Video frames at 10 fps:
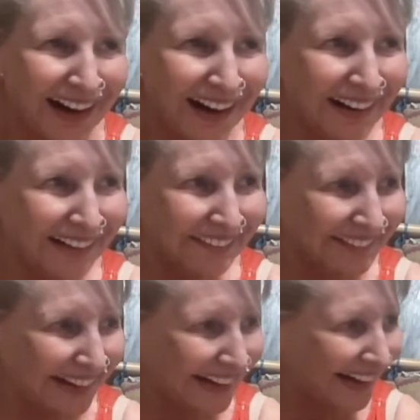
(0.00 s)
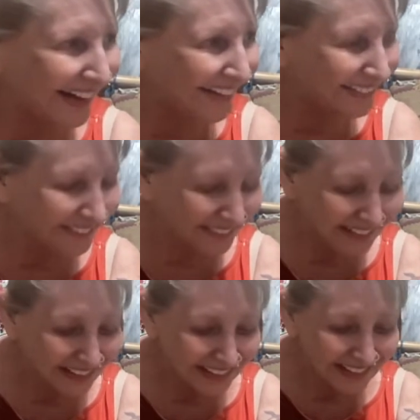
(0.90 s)
oh my God.
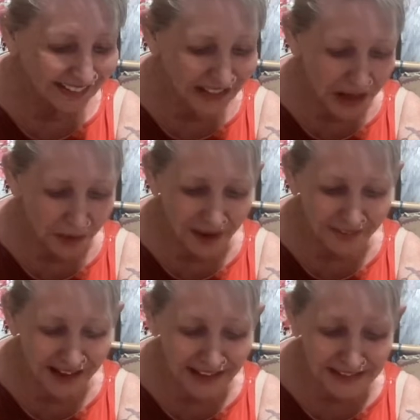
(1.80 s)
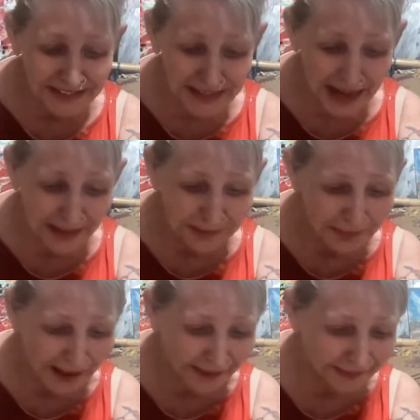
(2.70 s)
No, I've got sand
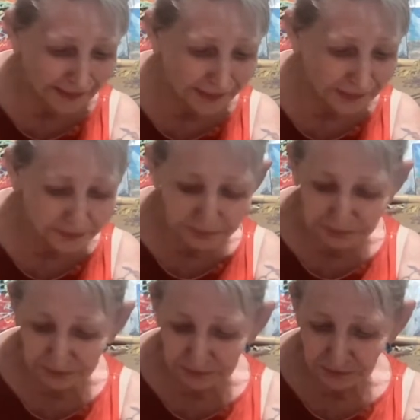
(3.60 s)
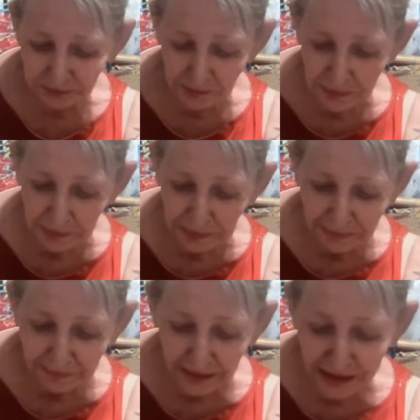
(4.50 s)
back there.
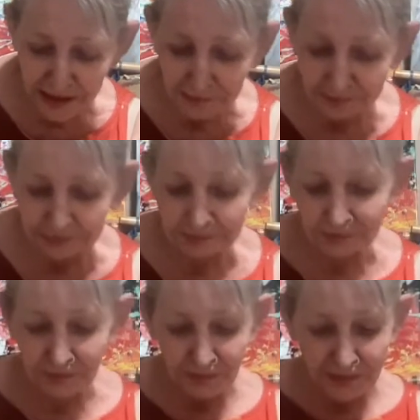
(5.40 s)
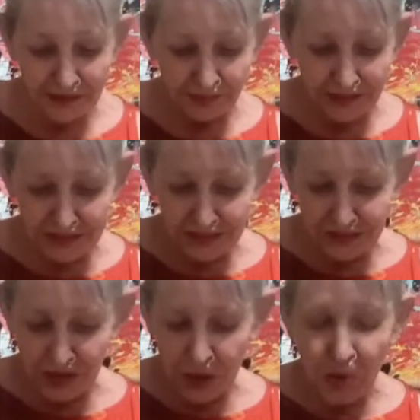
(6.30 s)
Um, there is
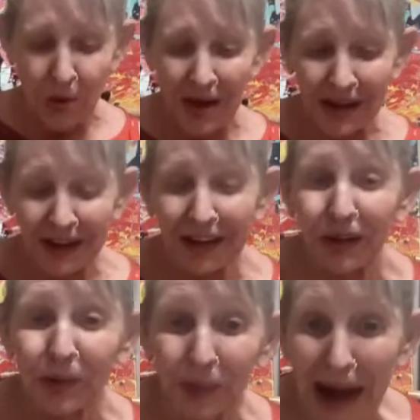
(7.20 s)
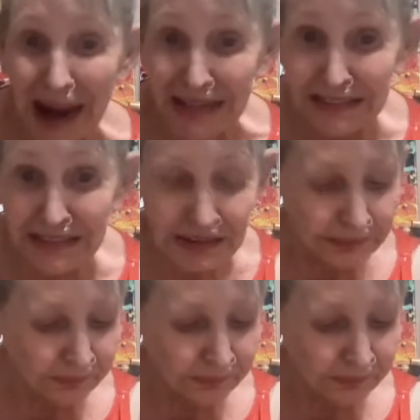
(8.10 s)
no grass